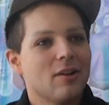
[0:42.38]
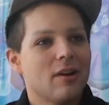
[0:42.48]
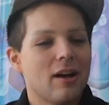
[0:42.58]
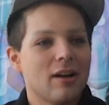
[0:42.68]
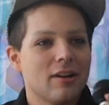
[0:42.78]

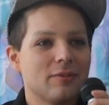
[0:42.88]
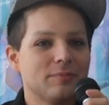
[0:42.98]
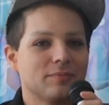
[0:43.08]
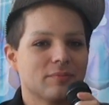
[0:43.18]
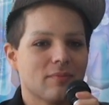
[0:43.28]

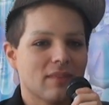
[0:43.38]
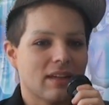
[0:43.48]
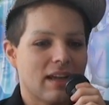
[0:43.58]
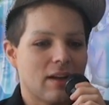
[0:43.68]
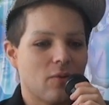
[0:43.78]

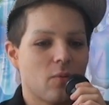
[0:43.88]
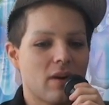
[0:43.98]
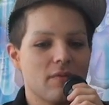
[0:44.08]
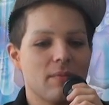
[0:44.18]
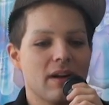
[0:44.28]

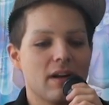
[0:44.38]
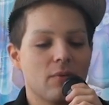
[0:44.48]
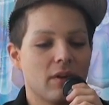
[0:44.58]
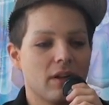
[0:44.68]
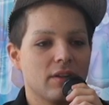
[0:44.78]
One
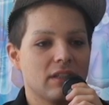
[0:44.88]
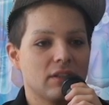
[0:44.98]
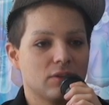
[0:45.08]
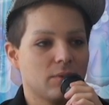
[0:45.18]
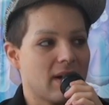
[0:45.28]
of the
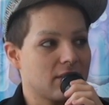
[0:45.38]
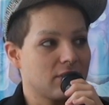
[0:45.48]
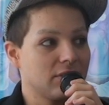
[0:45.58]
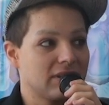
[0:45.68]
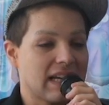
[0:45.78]

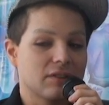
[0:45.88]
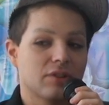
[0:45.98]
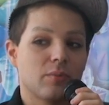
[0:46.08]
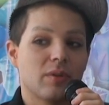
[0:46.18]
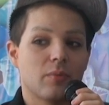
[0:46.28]
directors,
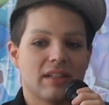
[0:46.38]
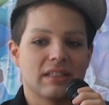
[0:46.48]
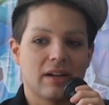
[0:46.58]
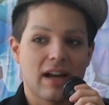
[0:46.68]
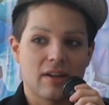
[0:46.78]
actually, we went
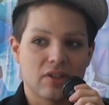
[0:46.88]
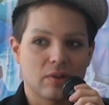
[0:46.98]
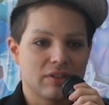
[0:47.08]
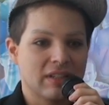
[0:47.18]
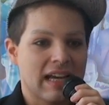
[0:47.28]
to high
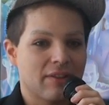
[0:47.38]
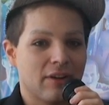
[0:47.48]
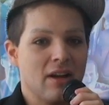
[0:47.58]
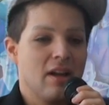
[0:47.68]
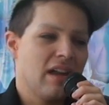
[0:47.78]
school
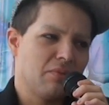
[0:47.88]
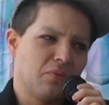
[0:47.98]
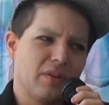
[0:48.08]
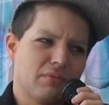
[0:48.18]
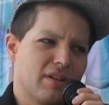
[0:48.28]
together and
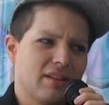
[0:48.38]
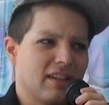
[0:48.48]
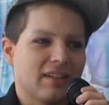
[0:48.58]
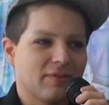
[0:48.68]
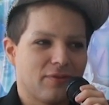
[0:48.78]
we weren't
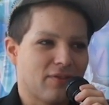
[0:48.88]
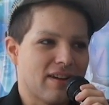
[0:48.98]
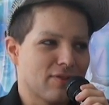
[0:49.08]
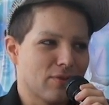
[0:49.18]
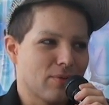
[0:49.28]
like
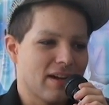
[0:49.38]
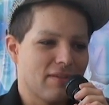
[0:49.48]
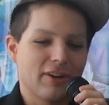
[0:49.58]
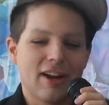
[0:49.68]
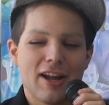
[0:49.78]
friends or
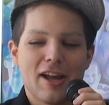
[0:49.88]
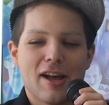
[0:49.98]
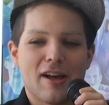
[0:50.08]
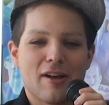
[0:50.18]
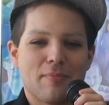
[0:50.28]
whatever,
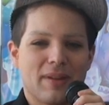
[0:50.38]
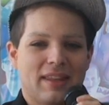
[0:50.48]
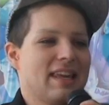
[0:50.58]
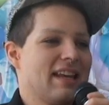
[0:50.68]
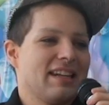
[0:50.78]

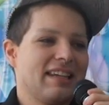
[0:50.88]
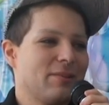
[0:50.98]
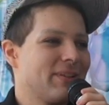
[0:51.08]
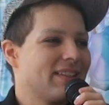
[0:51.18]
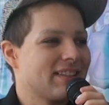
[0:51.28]
but then he
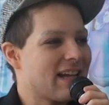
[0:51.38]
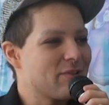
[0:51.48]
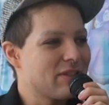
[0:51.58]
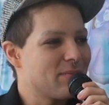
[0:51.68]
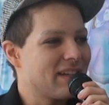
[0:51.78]
reached
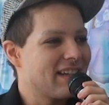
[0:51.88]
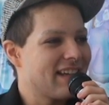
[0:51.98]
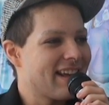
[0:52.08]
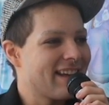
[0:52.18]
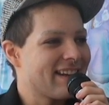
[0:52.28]
out to me
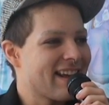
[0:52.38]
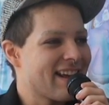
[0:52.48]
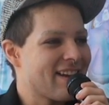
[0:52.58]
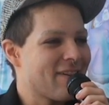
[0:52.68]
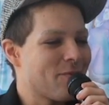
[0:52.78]

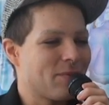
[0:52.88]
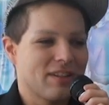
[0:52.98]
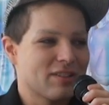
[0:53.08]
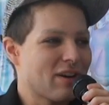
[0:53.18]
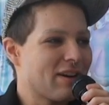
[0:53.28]
and we
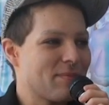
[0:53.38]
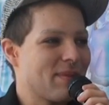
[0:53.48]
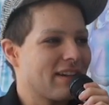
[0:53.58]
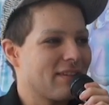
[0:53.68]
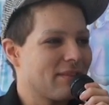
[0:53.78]
started
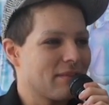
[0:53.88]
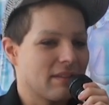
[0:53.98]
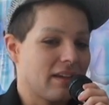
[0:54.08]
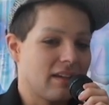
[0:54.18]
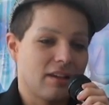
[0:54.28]
making,
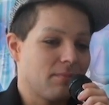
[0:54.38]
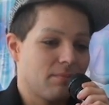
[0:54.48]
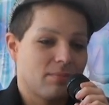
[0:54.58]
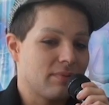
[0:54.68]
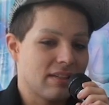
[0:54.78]
like, he
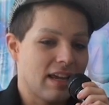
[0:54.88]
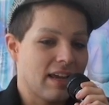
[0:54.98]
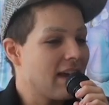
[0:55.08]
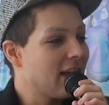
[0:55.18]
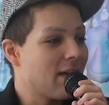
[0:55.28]
would say,
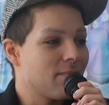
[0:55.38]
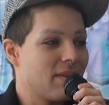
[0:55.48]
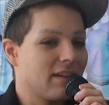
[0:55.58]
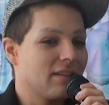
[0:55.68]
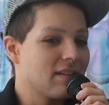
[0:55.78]
hey, I'm
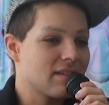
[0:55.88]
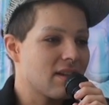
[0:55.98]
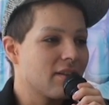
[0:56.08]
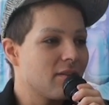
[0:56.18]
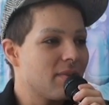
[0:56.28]
making this
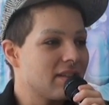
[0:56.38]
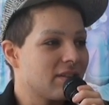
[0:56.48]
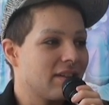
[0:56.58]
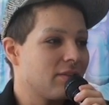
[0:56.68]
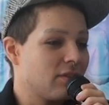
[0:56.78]

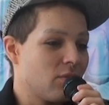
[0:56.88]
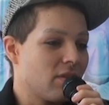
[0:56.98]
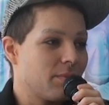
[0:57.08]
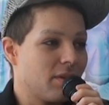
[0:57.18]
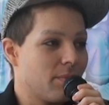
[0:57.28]
documentary, do you
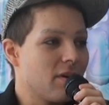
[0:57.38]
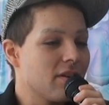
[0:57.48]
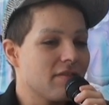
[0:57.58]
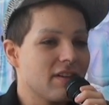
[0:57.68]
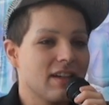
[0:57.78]
want to be a
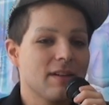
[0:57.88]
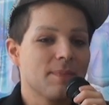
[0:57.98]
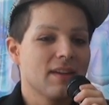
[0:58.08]
part of it?